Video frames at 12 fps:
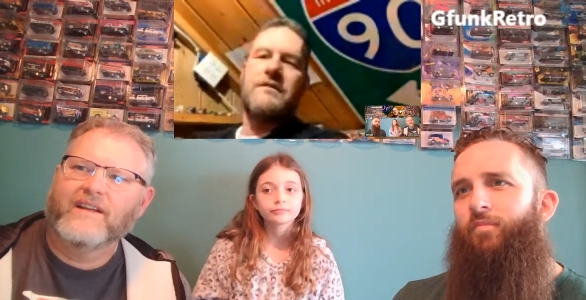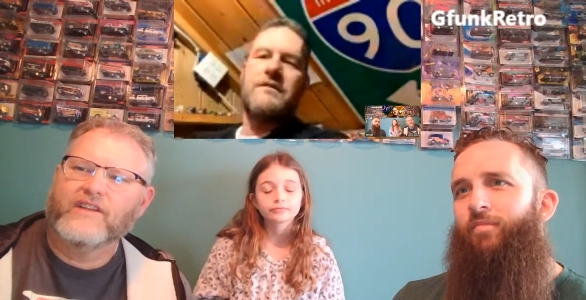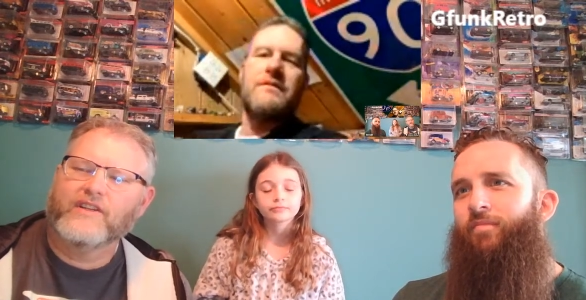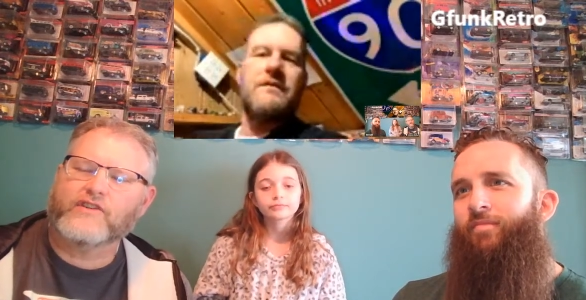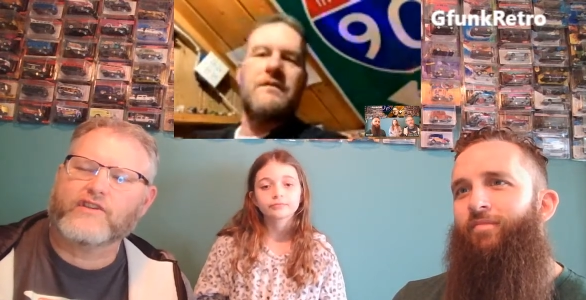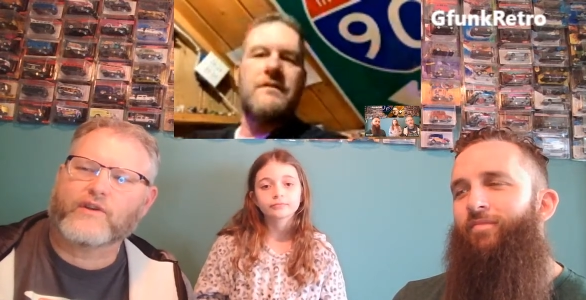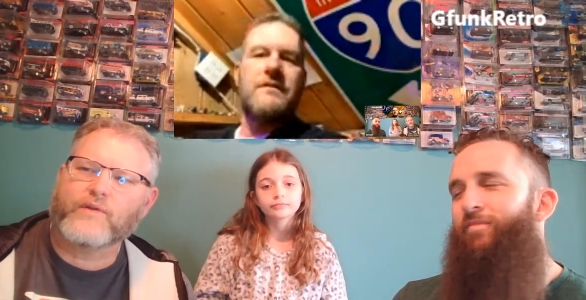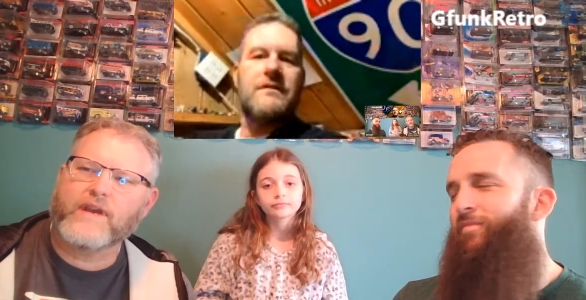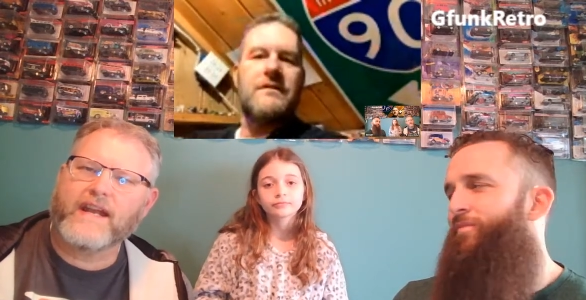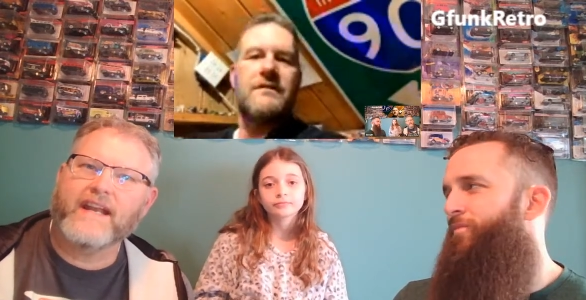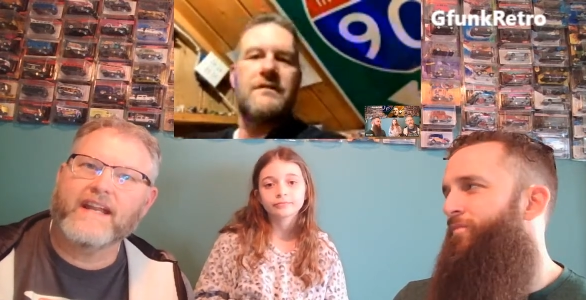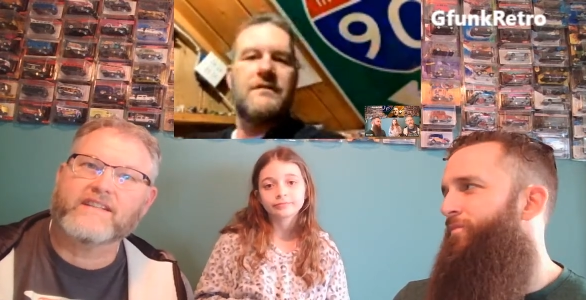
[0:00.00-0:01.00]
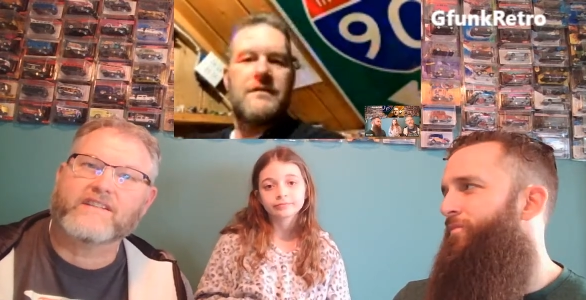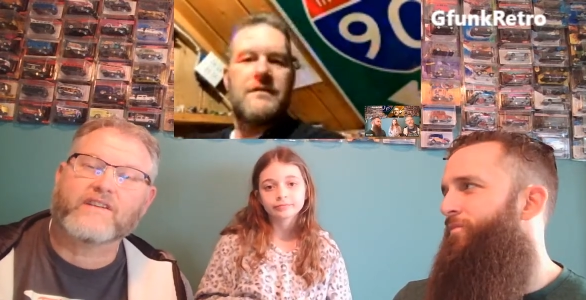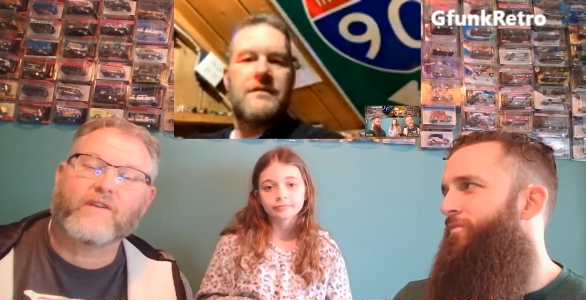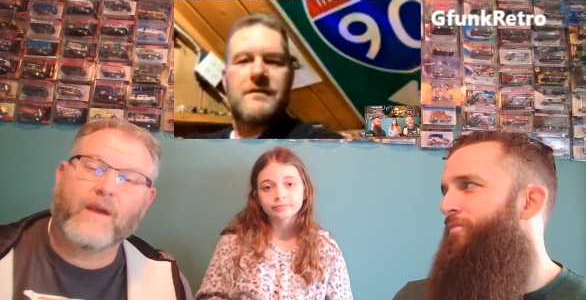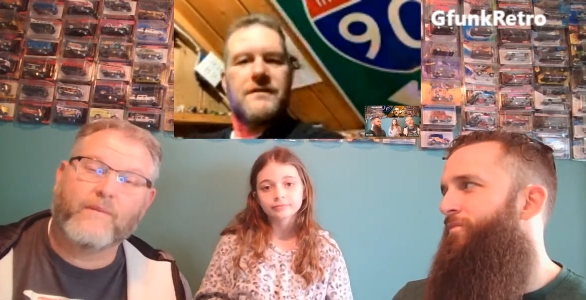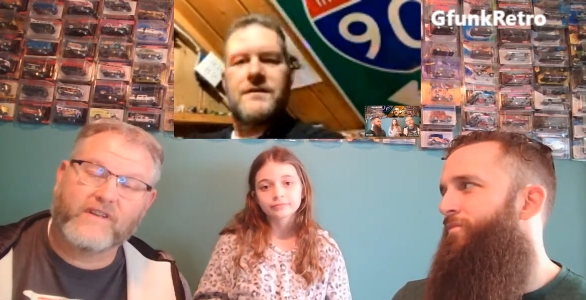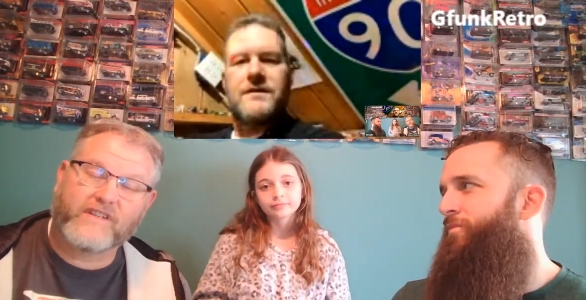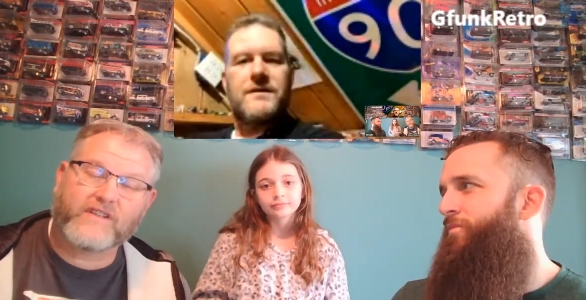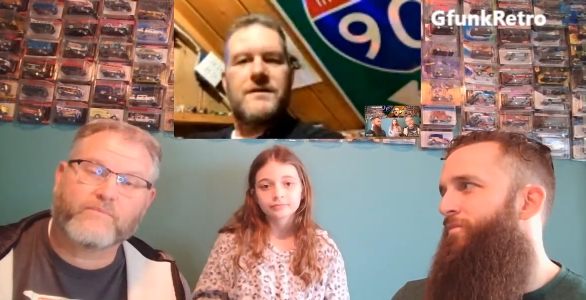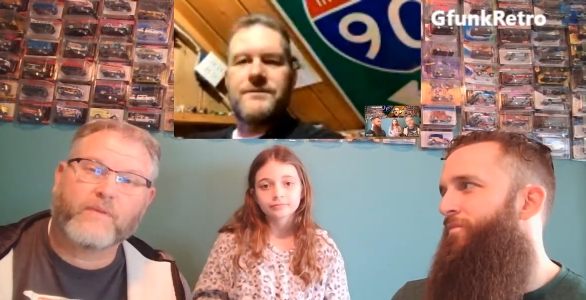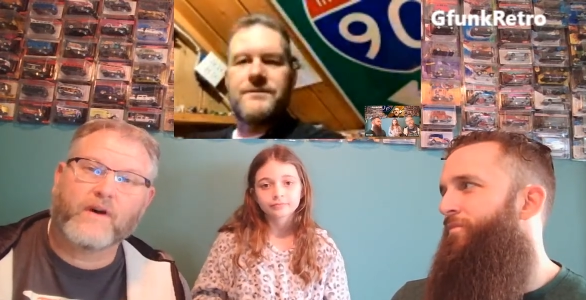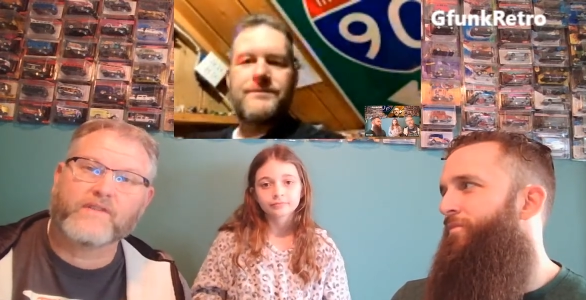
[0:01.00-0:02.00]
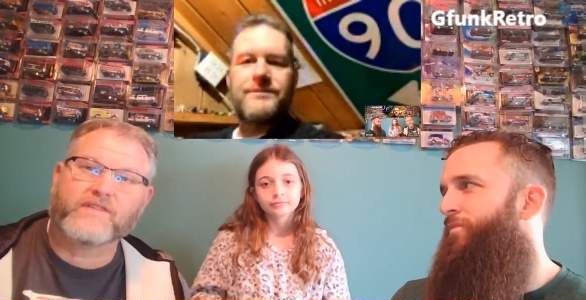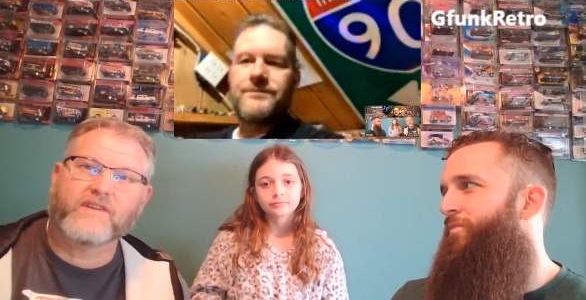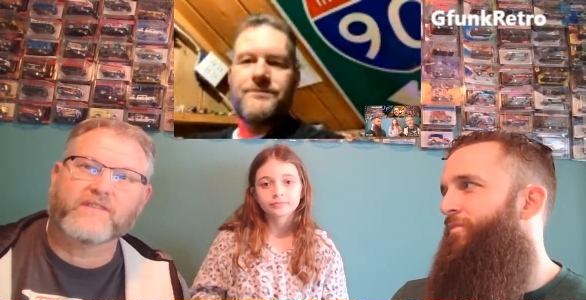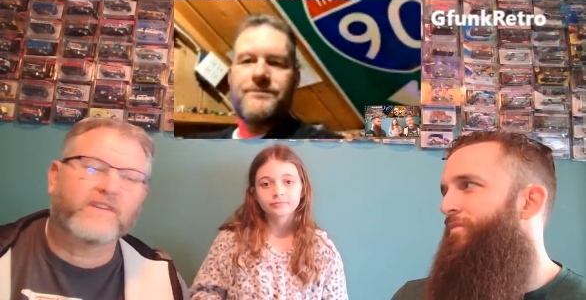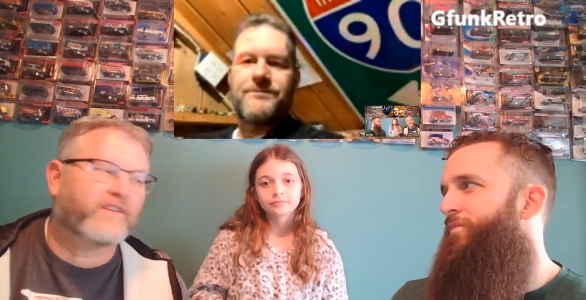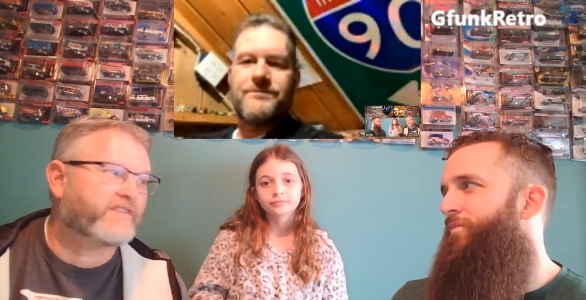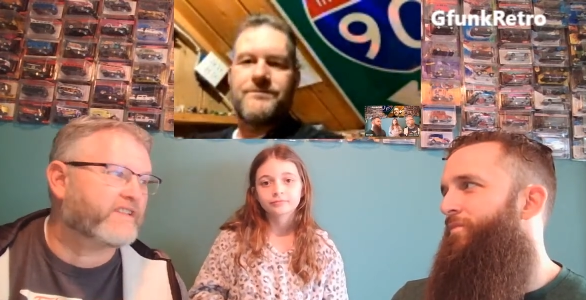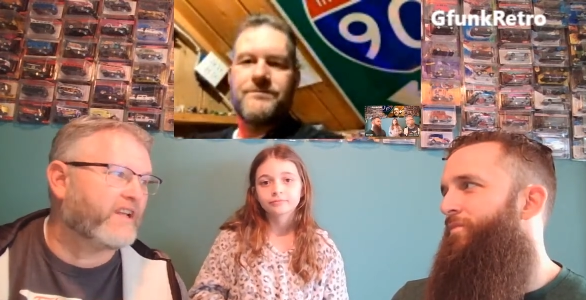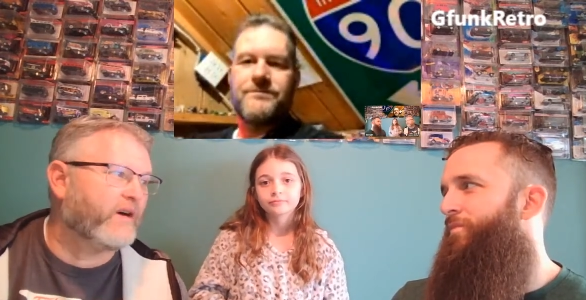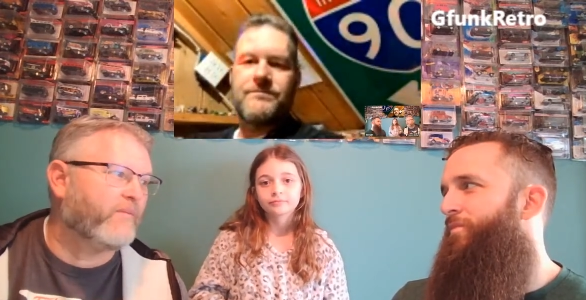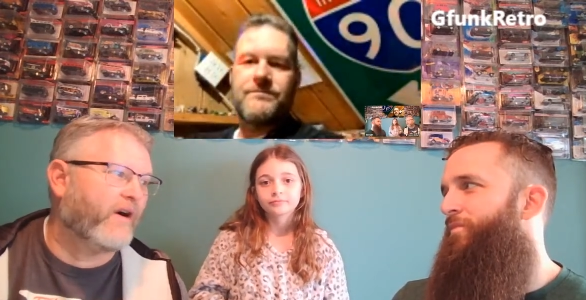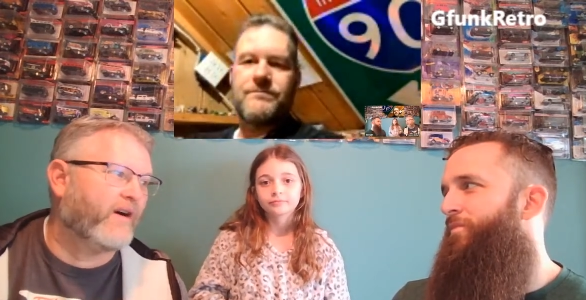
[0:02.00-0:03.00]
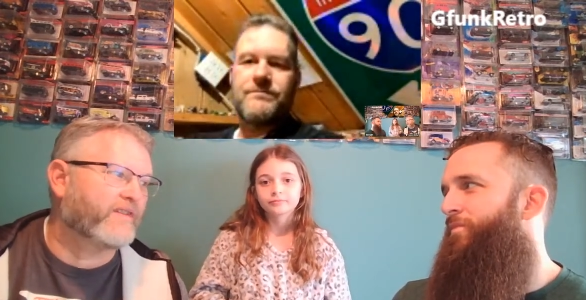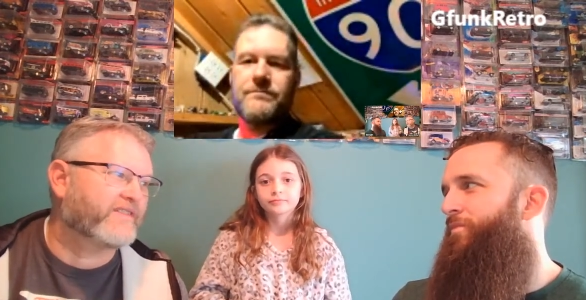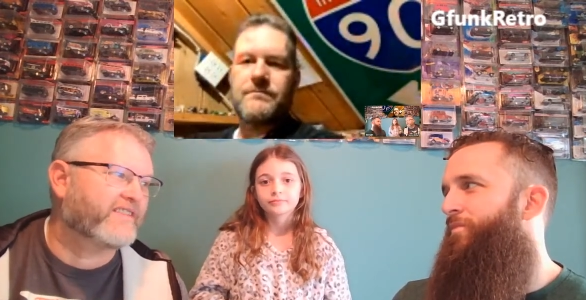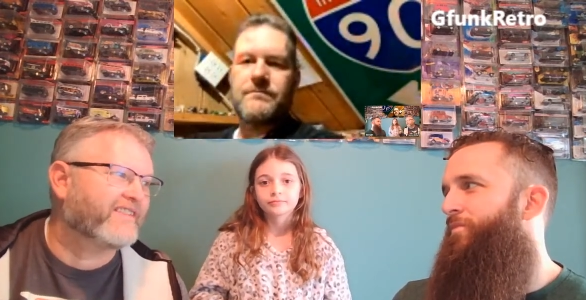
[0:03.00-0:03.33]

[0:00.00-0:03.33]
Speaker 1: You should create an Instagram and just post those little slow mos.